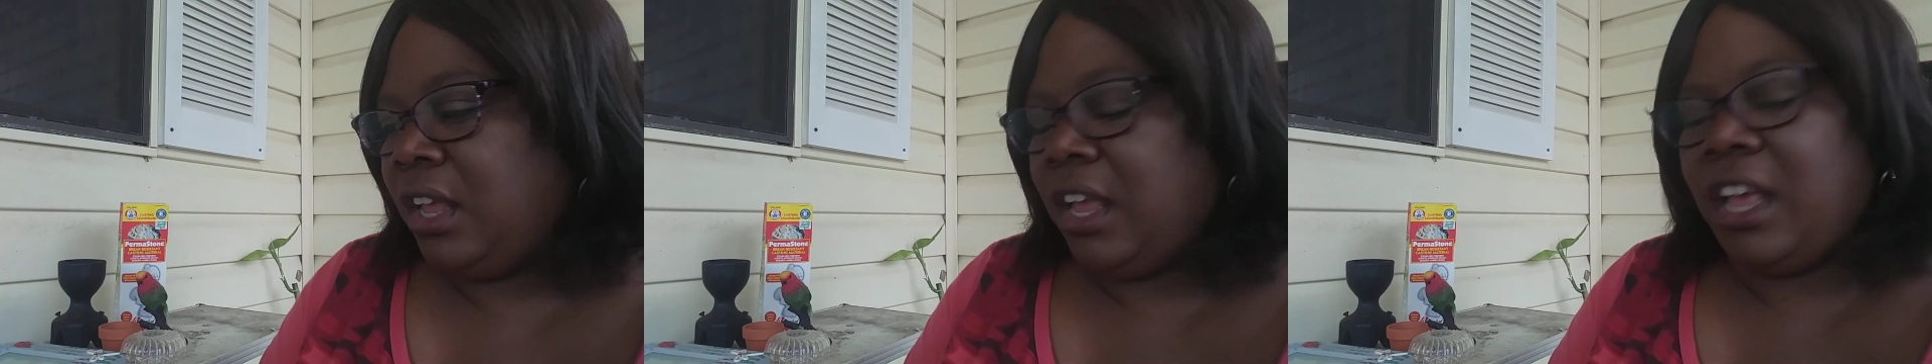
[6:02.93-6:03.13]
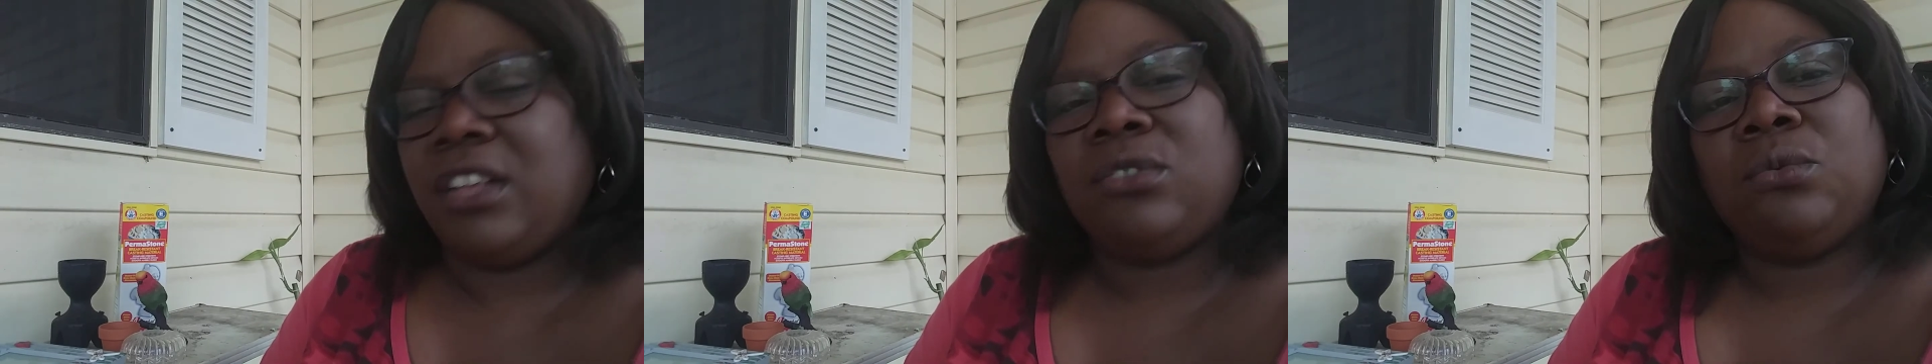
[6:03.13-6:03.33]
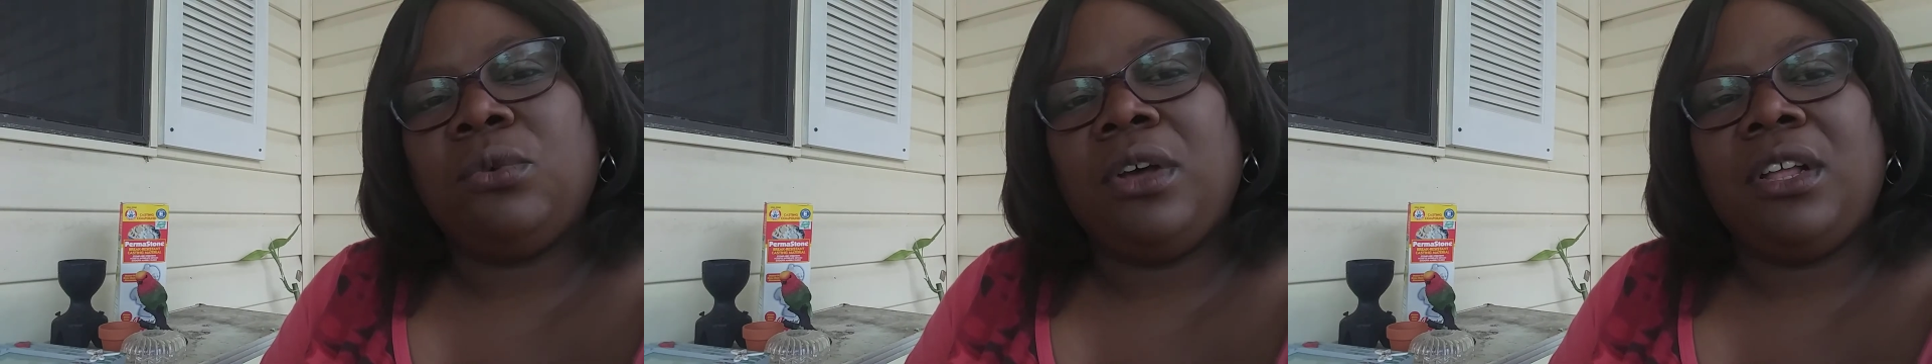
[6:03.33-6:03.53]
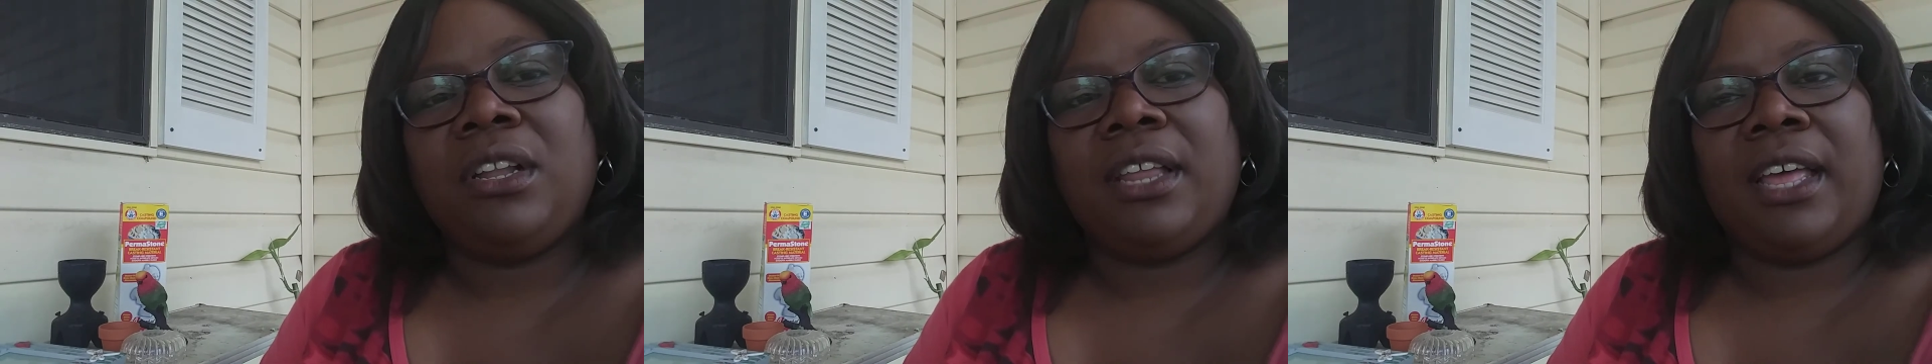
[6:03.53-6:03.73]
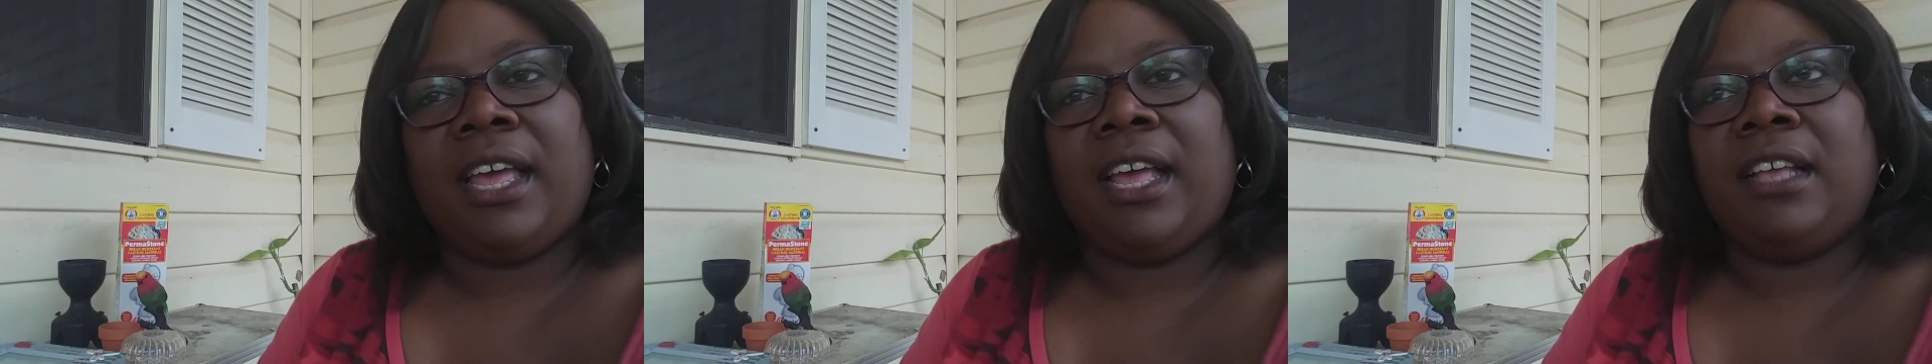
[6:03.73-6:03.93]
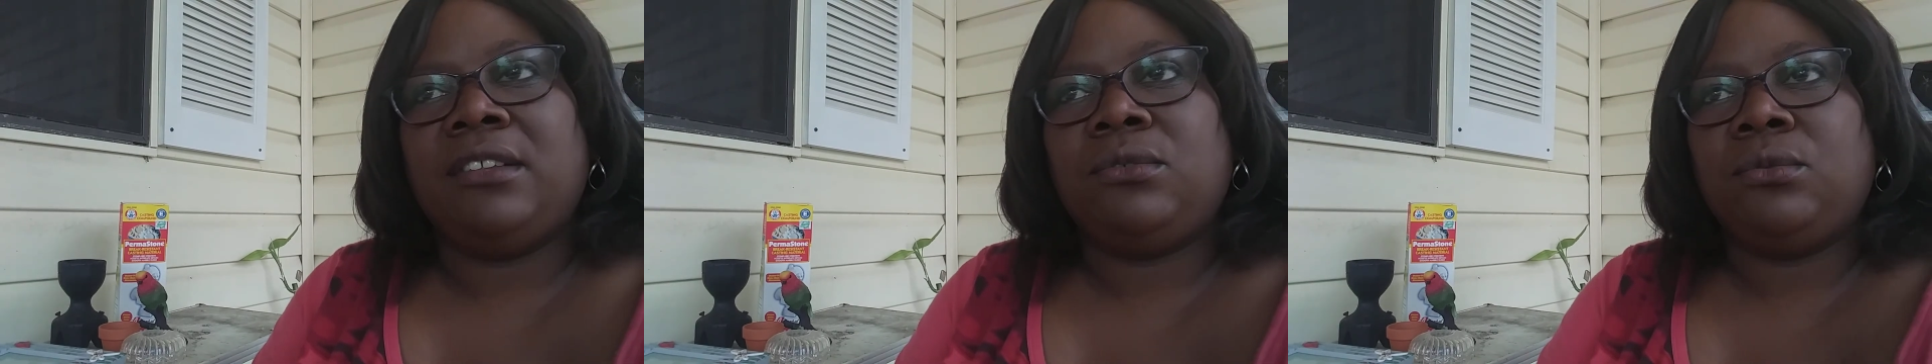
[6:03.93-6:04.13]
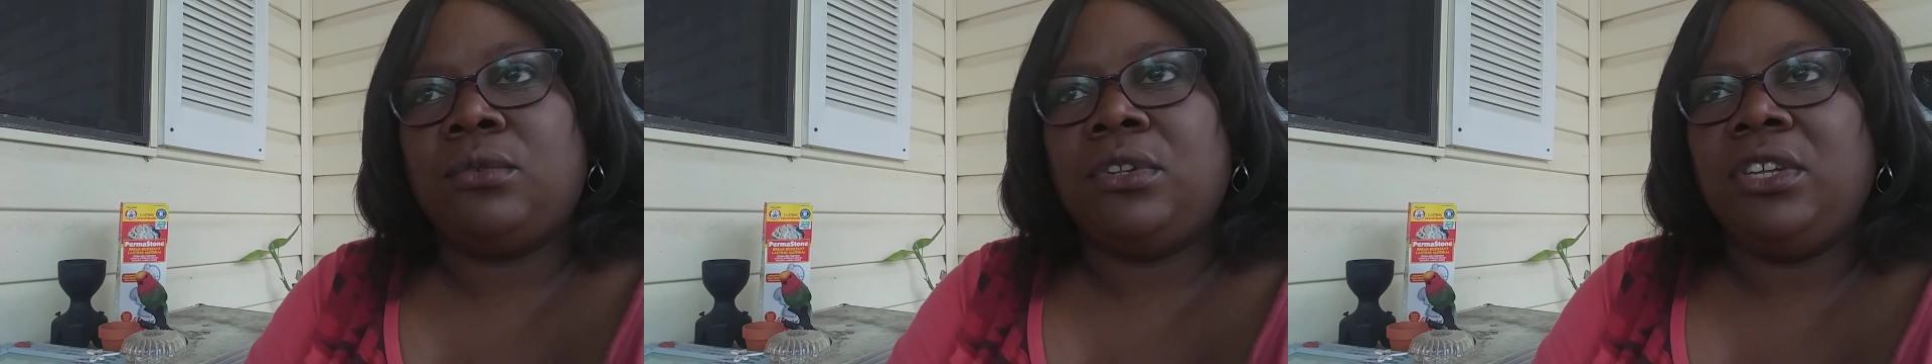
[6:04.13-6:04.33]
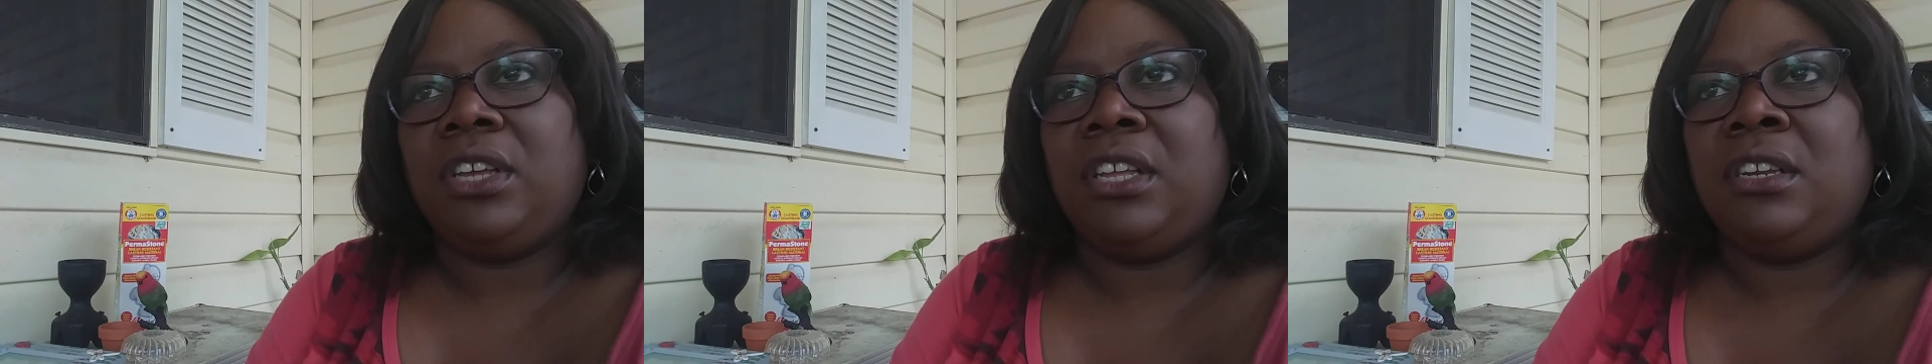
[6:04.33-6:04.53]
as well as
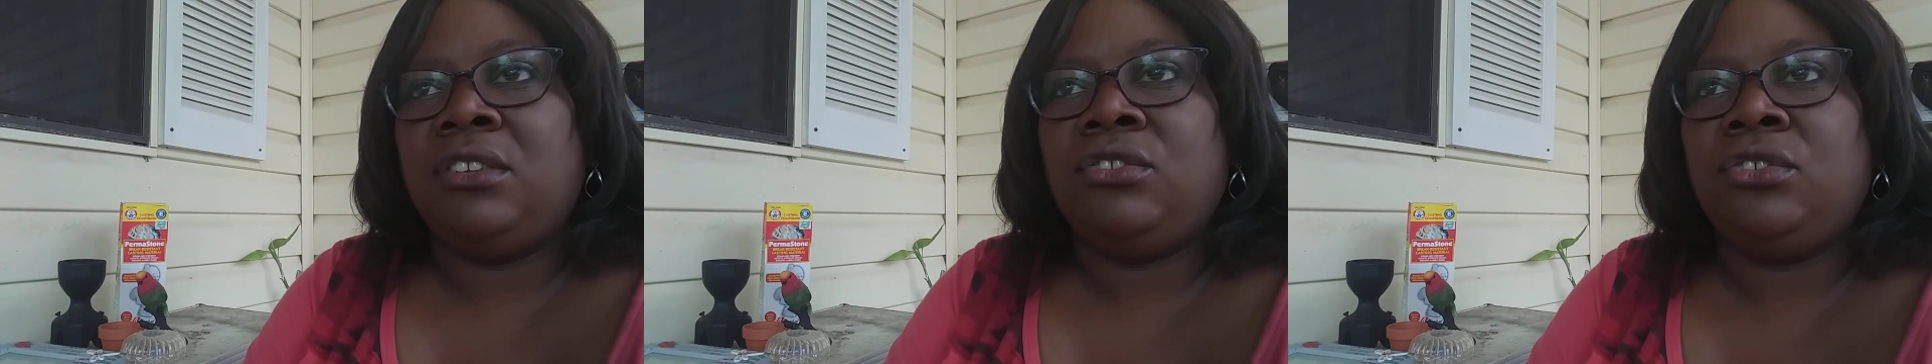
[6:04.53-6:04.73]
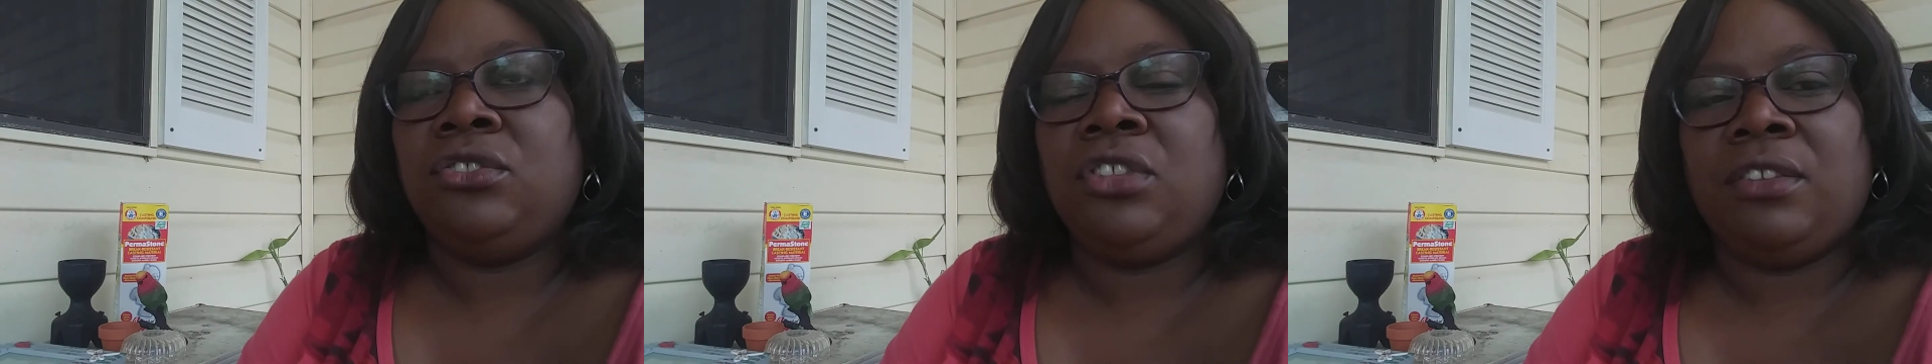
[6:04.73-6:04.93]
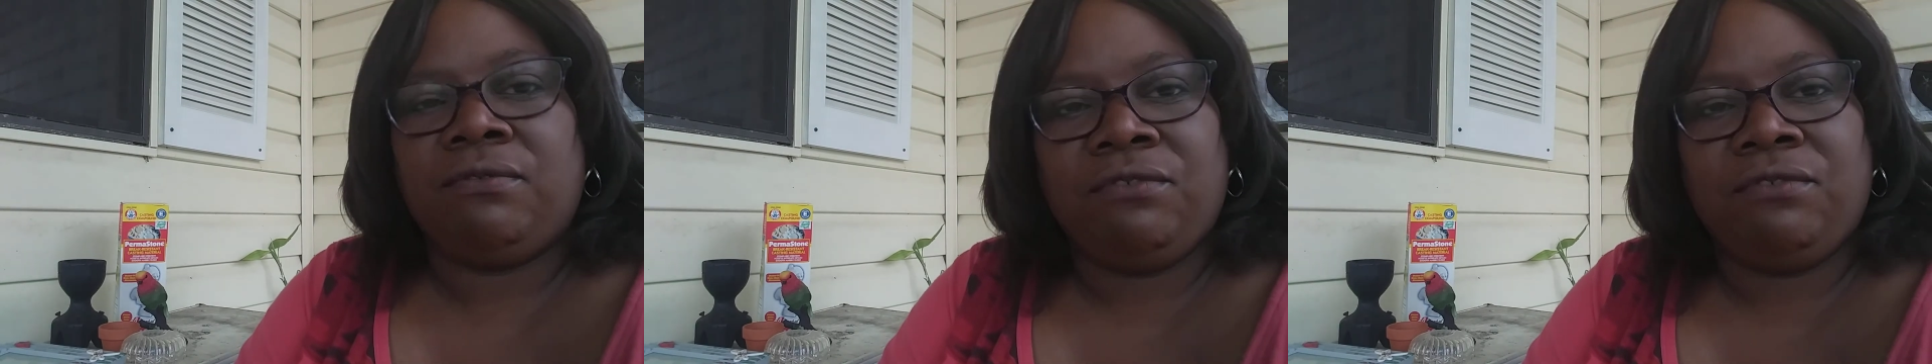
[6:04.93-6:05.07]
look into that